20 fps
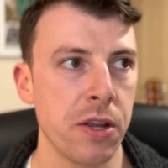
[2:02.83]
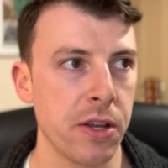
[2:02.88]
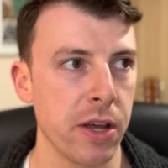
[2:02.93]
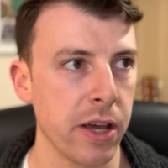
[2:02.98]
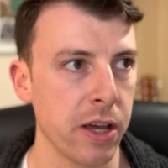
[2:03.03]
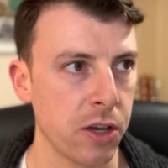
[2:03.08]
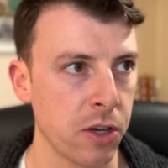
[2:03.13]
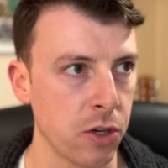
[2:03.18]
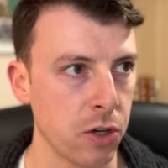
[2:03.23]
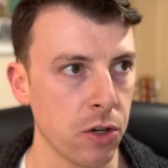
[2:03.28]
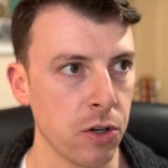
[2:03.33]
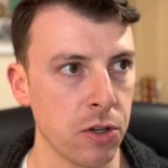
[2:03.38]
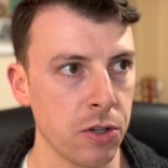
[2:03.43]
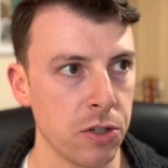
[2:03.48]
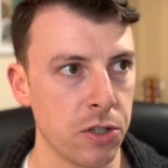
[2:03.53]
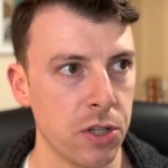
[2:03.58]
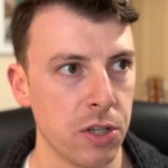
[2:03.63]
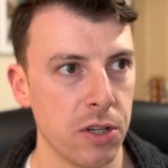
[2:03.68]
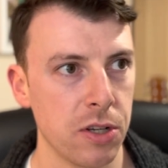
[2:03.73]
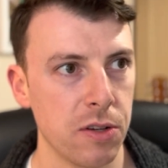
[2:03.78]
a
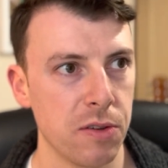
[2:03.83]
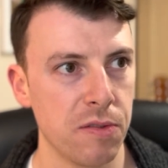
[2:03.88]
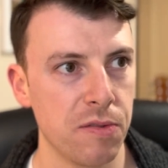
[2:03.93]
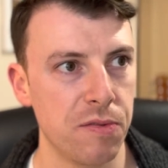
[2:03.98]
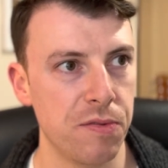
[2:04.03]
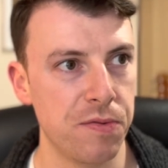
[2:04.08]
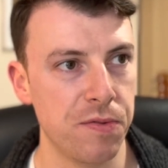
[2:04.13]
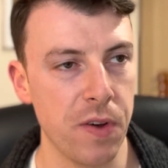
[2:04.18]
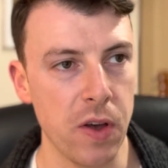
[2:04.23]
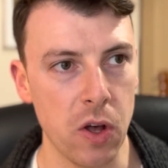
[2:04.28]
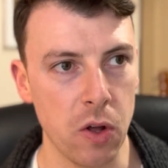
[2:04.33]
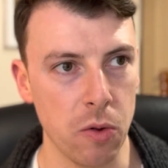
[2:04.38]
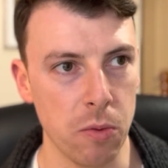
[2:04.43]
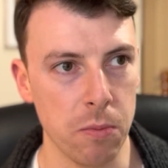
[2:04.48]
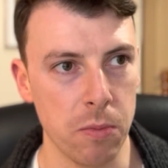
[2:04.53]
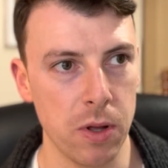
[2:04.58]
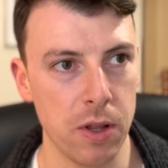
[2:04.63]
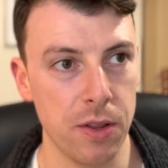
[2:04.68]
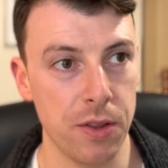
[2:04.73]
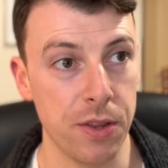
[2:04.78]
good
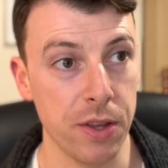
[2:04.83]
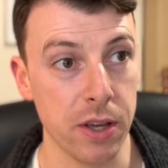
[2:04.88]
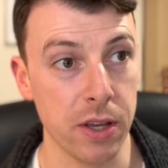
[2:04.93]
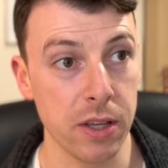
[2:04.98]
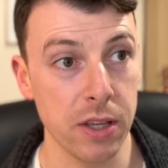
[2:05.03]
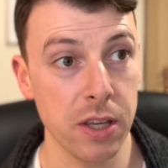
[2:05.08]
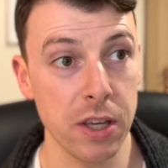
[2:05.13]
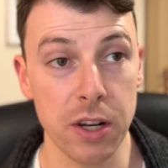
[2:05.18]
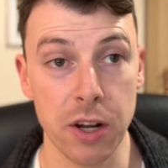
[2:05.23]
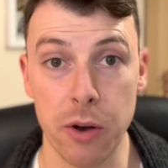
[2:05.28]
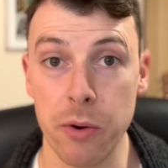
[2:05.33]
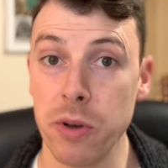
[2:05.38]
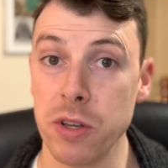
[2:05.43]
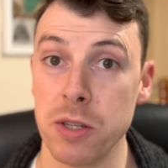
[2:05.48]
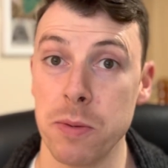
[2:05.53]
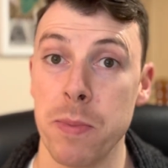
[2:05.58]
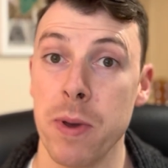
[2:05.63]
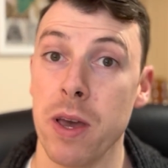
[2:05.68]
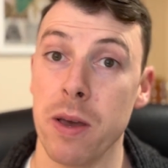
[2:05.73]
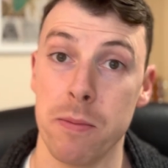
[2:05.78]
film that, you know,
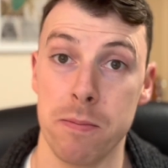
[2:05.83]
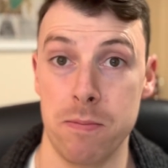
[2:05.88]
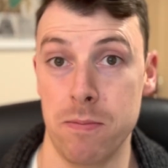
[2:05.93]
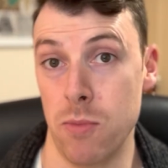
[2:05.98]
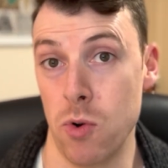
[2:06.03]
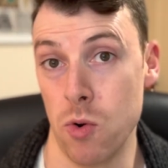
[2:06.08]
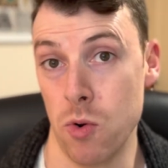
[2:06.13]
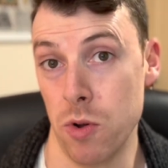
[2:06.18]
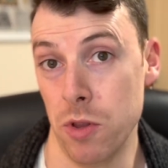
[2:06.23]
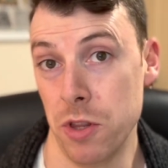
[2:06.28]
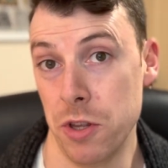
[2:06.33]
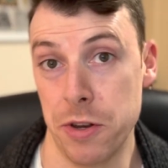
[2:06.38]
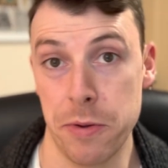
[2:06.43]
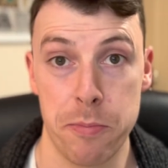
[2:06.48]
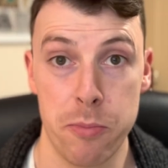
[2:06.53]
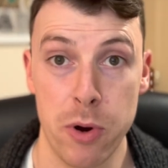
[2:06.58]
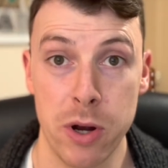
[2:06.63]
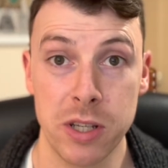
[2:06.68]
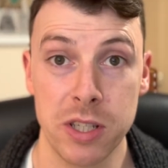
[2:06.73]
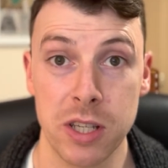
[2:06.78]
is a bit more on the
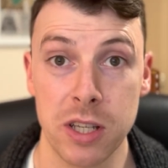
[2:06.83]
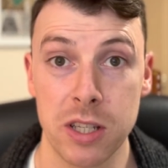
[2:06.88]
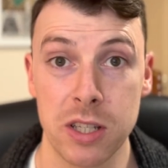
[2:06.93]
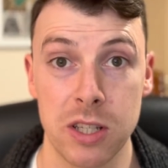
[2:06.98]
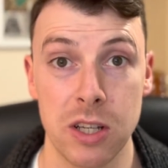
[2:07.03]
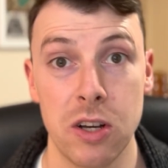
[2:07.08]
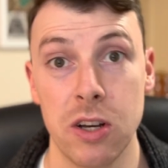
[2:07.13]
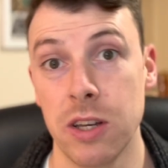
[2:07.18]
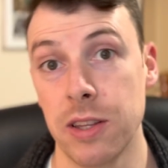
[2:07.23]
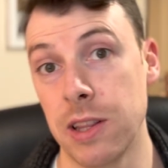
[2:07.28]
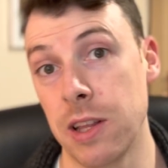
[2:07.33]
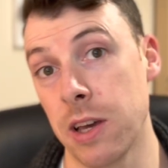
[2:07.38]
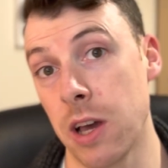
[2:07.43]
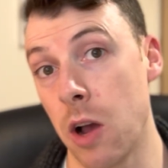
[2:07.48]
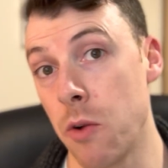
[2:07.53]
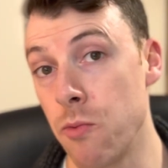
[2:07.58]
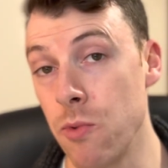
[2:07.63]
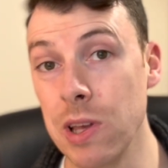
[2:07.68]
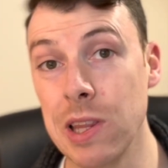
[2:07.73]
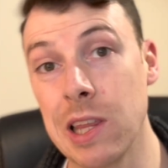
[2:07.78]
depressing side. Like,
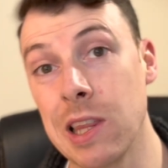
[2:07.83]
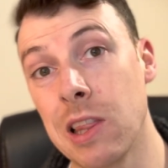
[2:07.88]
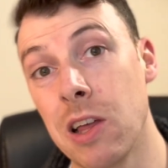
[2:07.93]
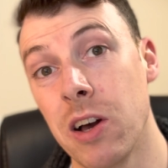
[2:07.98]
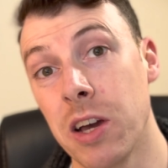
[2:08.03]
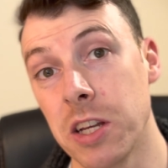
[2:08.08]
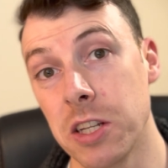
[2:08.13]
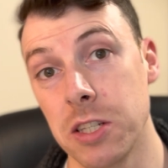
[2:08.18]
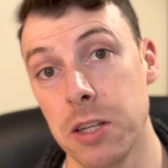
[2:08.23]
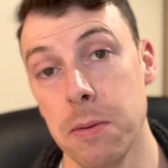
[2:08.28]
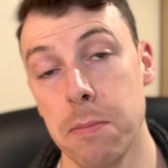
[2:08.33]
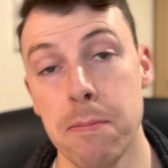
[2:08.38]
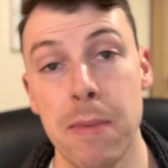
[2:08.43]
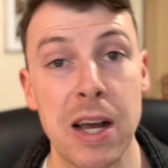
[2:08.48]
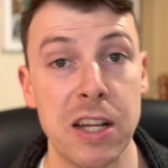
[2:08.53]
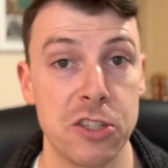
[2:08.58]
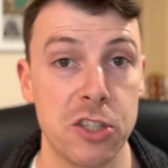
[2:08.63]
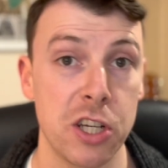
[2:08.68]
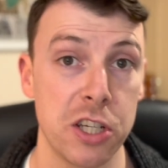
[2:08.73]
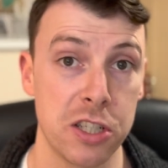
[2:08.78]
I really liked
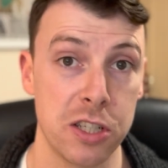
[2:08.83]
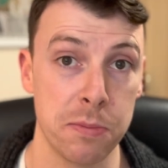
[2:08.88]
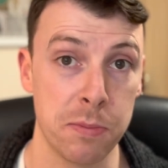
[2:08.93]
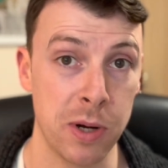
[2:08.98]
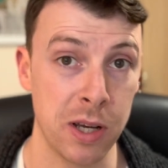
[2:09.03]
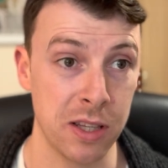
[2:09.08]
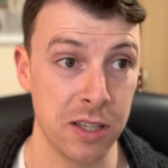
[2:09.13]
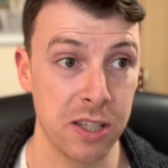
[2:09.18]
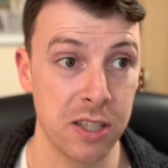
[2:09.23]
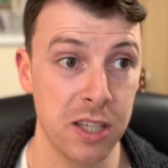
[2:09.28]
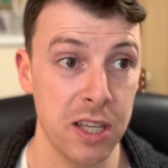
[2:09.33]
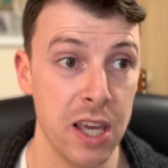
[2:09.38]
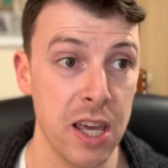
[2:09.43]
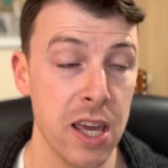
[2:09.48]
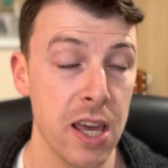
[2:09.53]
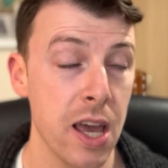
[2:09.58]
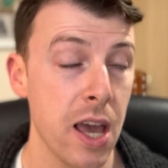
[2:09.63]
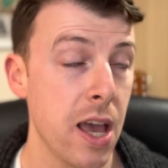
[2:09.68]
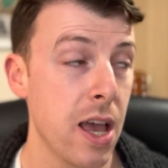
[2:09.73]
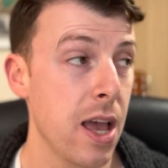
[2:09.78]
Manchester by the
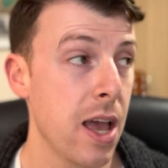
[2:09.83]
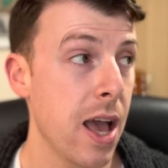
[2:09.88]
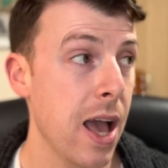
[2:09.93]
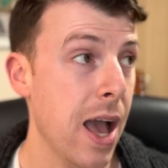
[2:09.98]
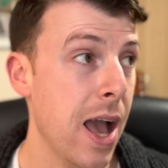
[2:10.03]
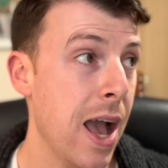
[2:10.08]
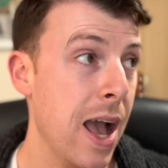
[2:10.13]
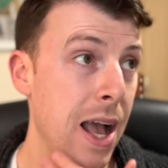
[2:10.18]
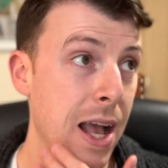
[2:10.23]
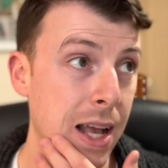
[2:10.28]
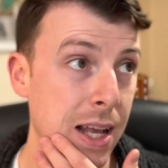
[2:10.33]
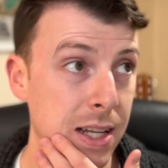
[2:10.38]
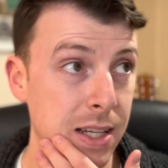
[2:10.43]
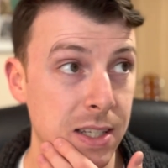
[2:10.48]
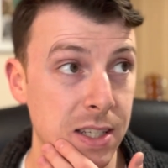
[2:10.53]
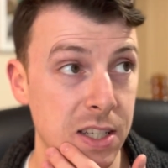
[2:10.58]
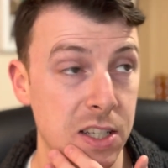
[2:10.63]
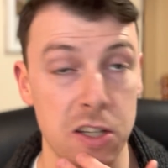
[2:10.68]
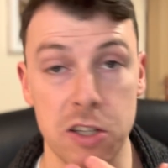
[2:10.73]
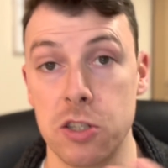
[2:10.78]
Sea
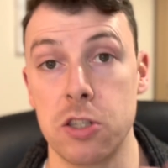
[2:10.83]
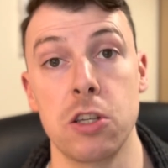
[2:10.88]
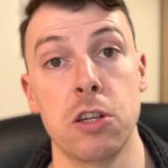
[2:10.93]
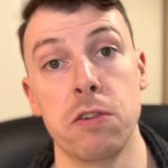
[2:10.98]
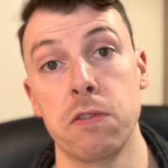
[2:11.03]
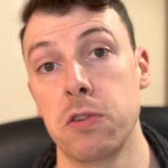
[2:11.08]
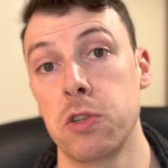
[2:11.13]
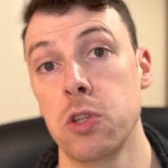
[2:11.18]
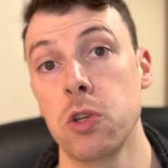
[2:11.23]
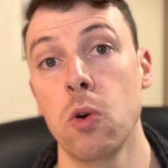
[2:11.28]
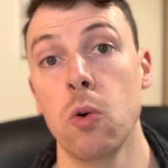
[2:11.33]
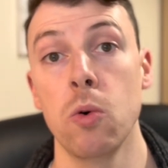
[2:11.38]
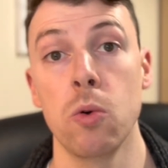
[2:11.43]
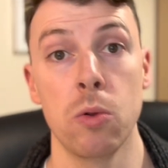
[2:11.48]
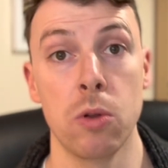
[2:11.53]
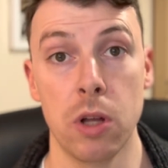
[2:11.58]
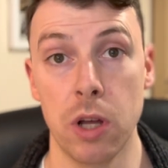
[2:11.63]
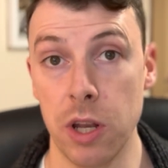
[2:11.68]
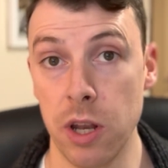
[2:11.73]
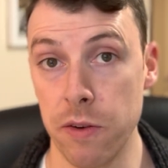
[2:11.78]
and Son of
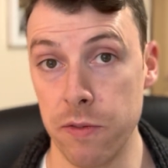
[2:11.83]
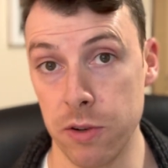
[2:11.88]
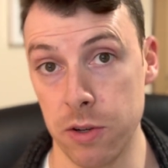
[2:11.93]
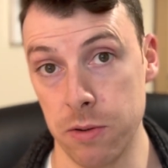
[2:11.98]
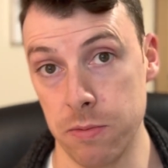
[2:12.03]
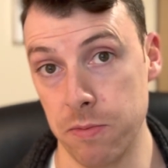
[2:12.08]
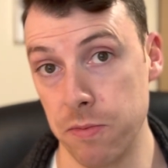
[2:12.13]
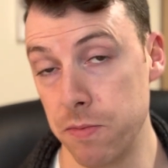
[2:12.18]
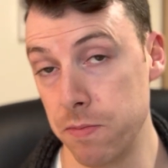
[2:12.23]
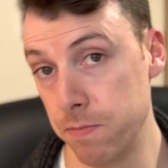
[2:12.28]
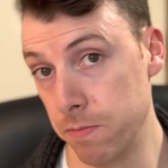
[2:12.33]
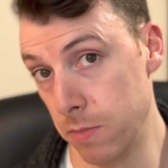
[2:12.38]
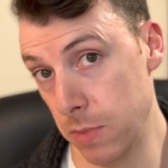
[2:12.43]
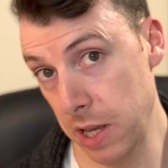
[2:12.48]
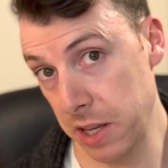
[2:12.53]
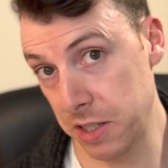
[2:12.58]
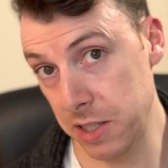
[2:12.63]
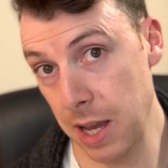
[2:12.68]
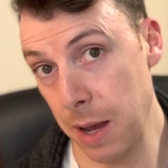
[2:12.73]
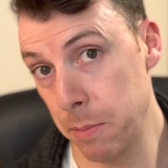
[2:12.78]
Saul, another
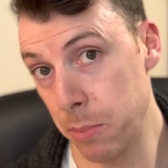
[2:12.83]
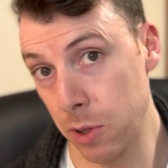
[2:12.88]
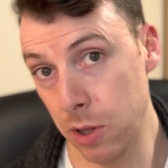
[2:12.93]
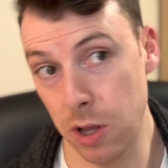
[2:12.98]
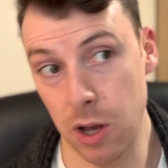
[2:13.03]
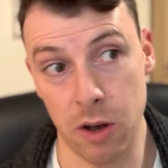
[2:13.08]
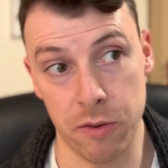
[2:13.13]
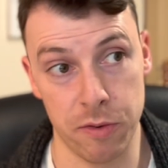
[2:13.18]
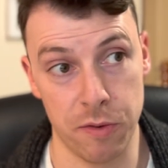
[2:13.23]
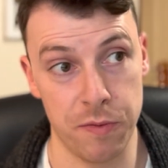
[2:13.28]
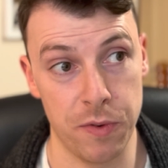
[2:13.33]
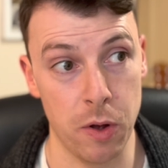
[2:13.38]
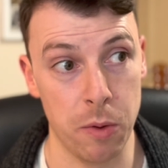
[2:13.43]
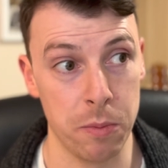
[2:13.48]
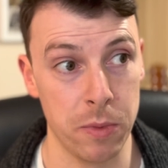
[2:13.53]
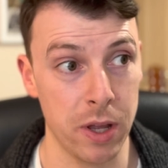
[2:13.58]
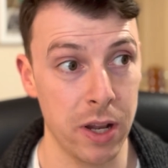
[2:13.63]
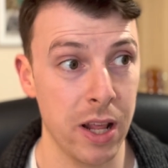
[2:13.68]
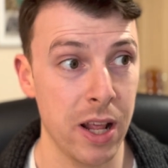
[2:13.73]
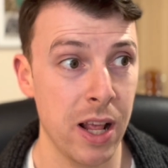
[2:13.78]
example of a
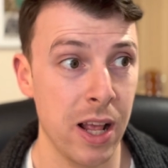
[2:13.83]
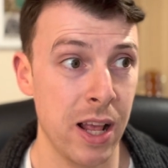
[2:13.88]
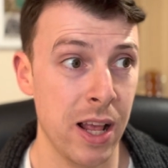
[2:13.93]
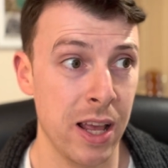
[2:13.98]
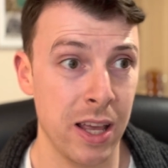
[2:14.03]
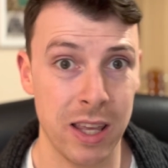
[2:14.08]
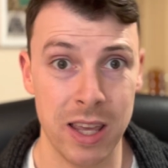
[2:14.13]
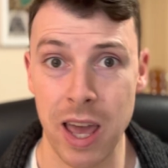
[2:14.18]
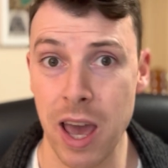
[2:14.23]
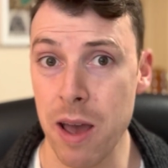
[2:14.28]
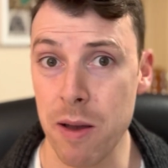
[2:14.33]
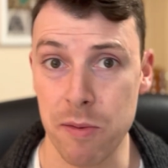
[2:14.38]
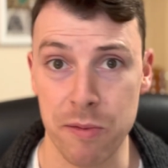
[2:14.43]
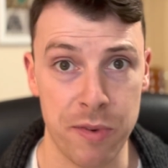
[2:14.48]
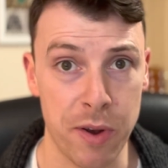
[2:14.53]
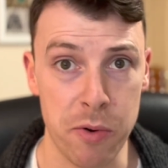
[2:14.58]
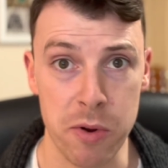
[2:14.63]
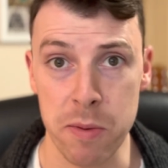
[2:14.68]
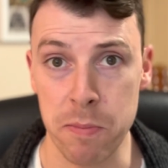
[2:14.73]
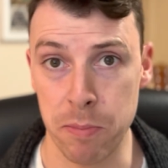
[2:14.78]
film that, yeah,
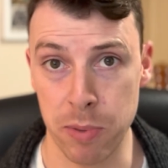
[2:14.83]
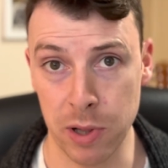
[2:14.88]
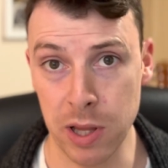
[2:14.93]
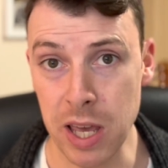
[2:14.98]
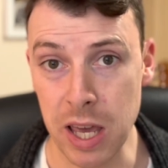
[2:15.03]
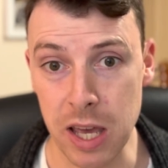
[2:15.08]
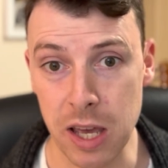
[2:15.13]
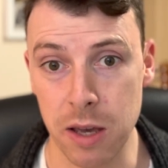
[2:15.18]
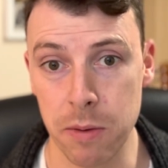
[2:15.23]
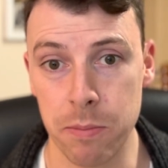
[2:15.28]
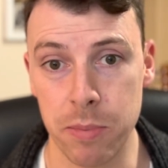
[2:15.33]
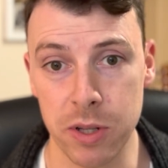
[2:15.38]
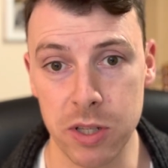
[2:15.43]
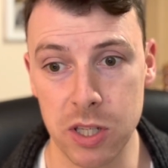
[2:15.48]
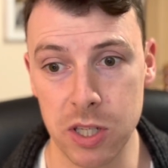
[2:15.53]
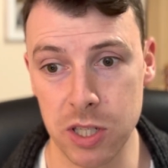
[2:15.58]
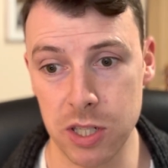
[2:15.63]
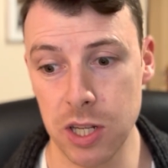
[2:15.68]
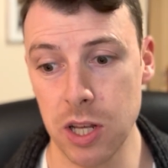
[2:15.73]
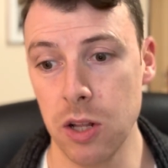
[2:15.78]
very bleak, but
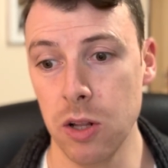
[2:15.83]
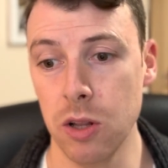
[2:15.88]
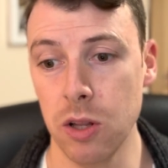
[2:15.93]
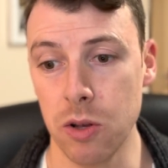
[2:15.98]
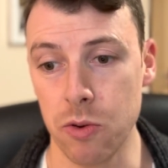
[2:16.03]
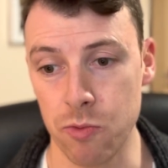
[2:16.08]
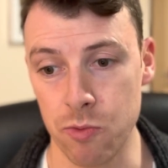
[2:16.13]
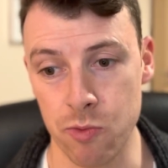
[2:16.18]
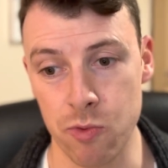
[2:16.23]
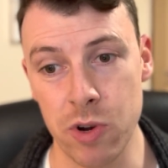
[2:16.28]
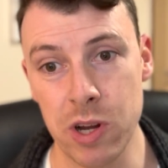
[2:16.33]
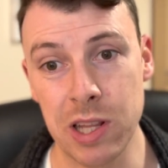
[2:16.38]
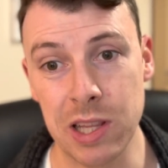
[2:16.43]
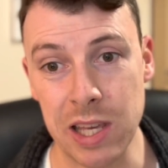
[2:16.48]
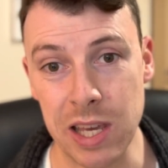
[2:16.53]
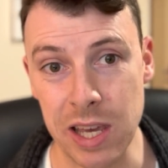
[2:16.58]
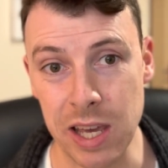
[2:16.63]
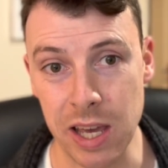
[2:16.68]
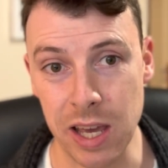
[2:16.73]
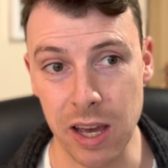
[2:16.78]
still
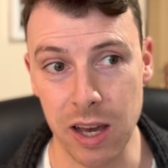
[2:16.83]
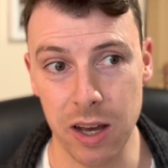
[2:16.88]
really,